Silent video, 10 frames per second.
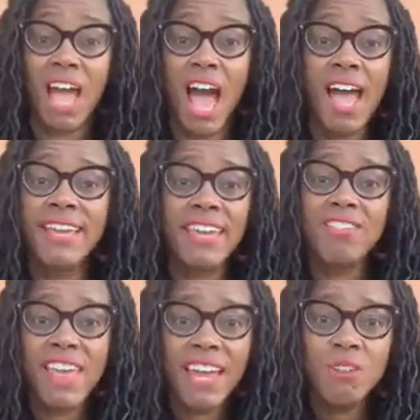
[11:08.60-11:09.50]
I
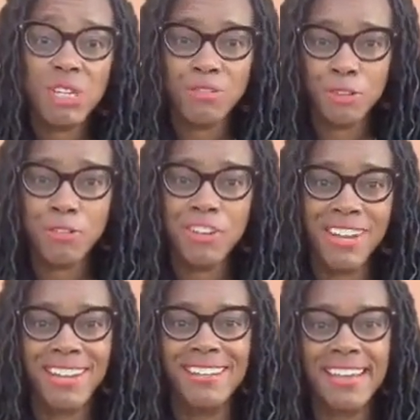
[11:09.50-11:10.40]
gave that away for
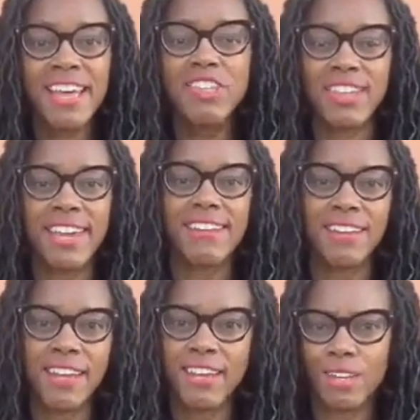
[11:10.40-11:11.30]
free. I actually had a
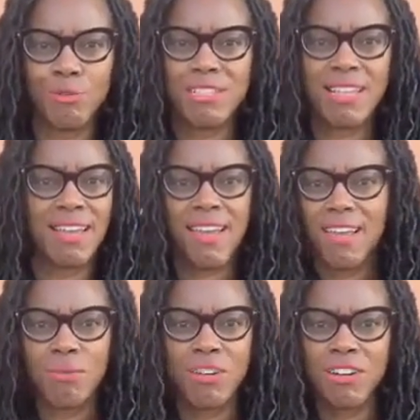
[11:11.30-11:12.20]
client that was like,
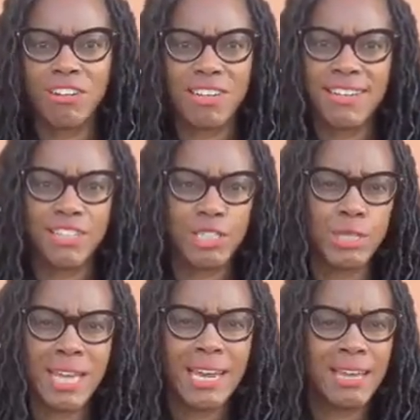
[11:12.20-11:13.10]
I want to learn how to do
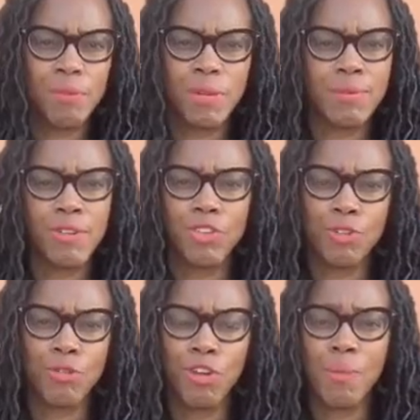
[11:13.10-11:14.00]
that, how to become a
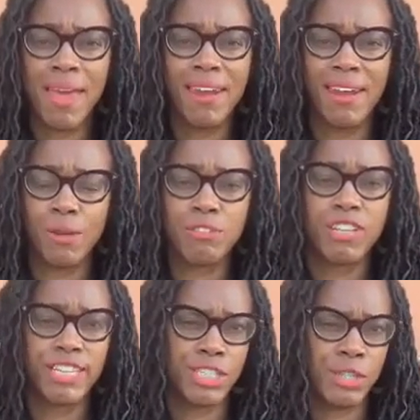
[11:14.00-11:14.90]
digital nomad. And I was
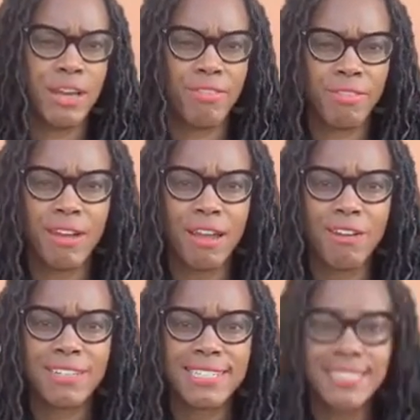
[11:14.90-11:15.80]
like, do you have 3
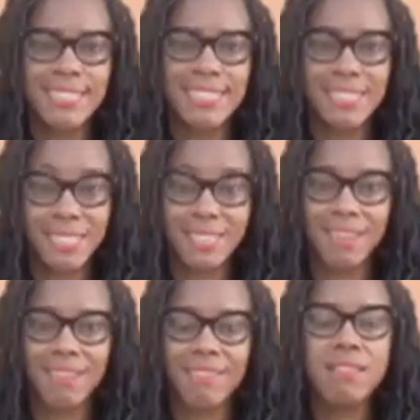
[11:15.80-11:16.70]
hours? She's like,
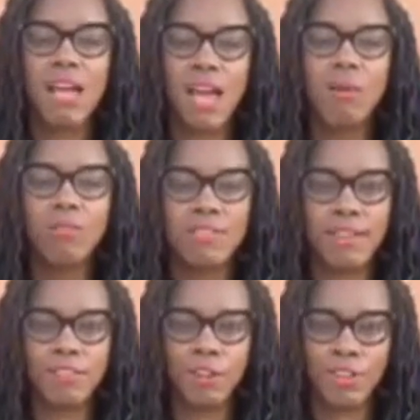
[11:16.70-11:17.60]
yes. He's like, I will
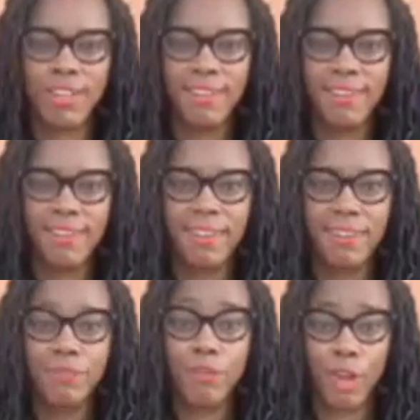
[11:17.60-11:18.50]
download it
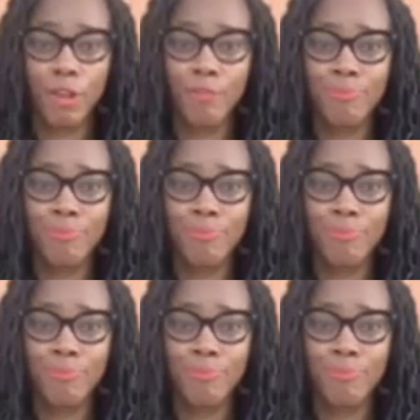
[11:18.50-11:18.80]
for you.